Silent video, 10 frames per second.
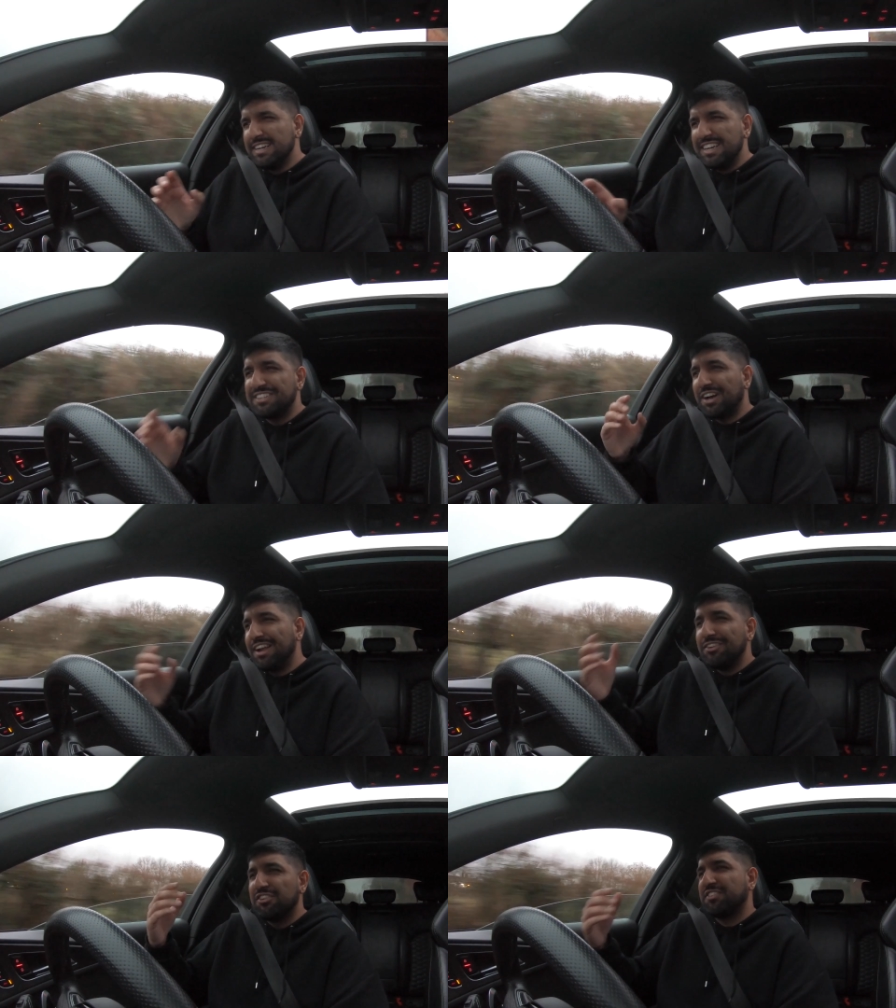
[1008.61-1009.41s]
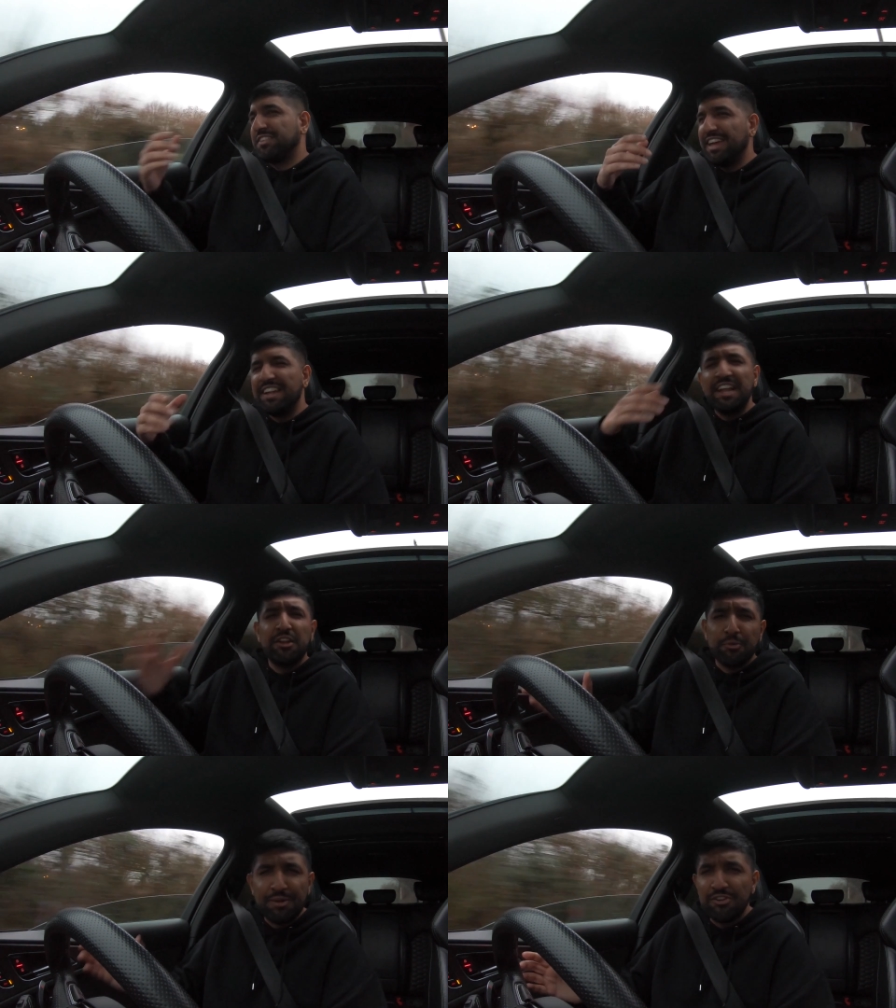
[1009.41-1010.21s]
it's kind of just it
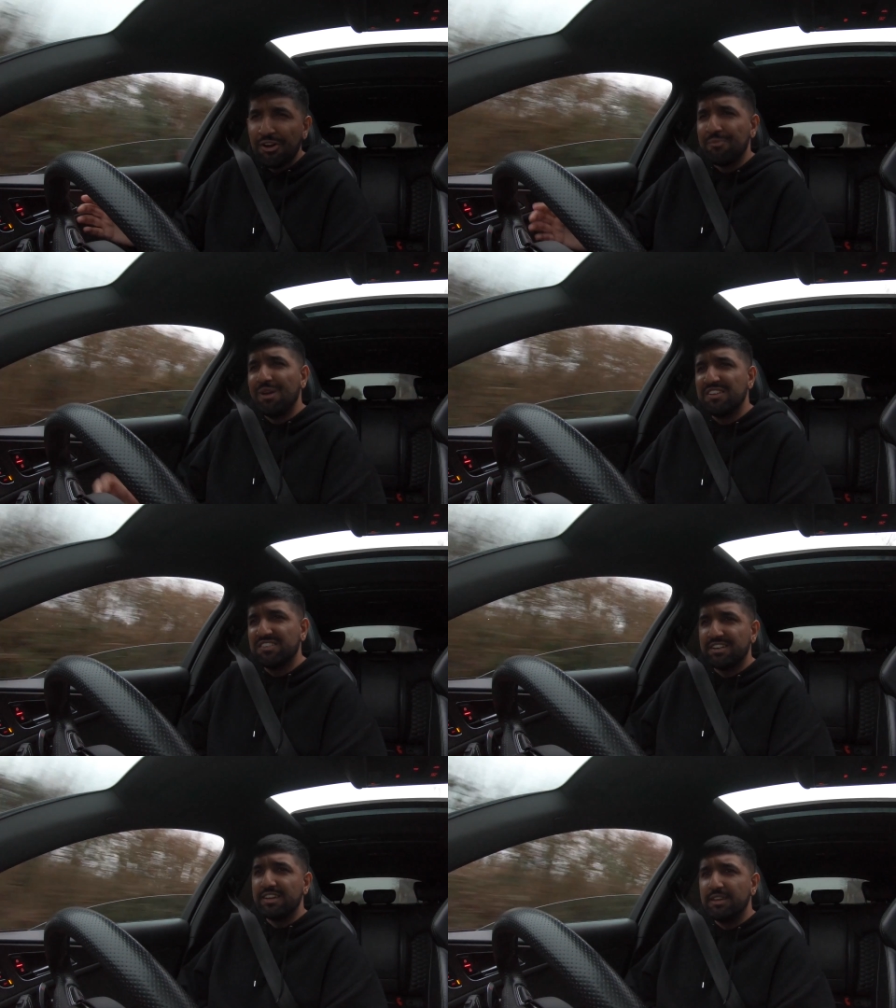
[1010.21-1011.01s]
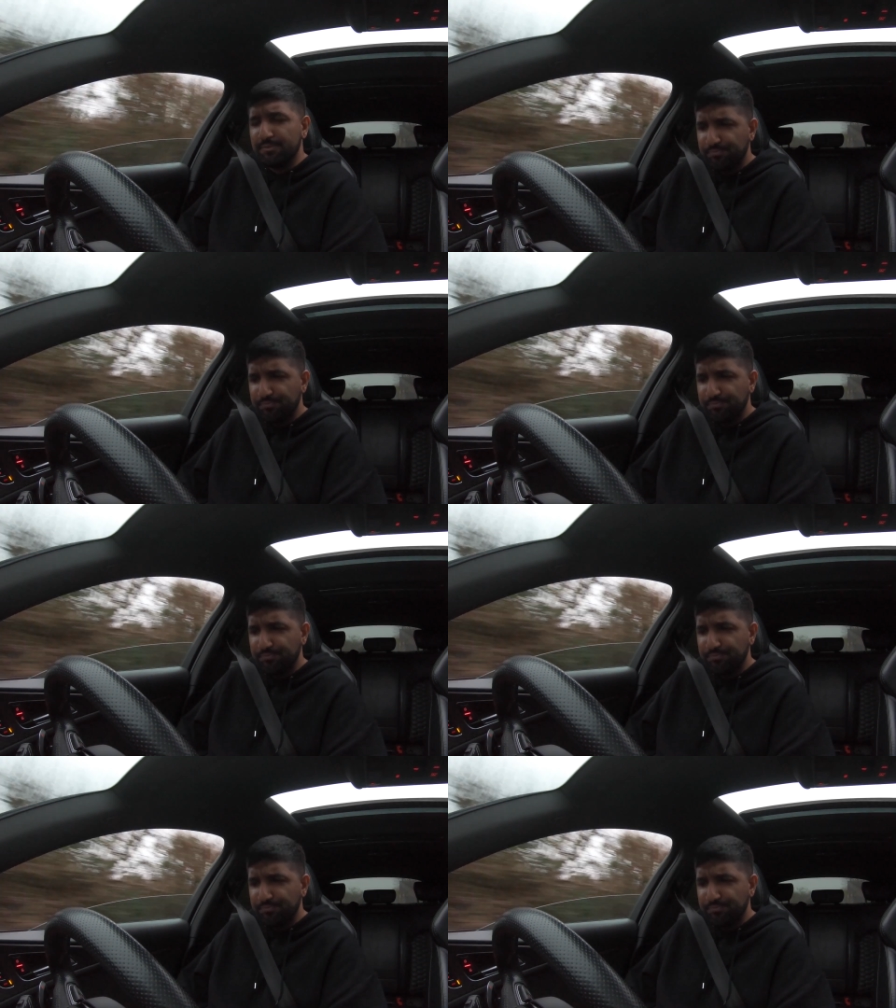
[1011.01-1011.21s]
needed to be done basically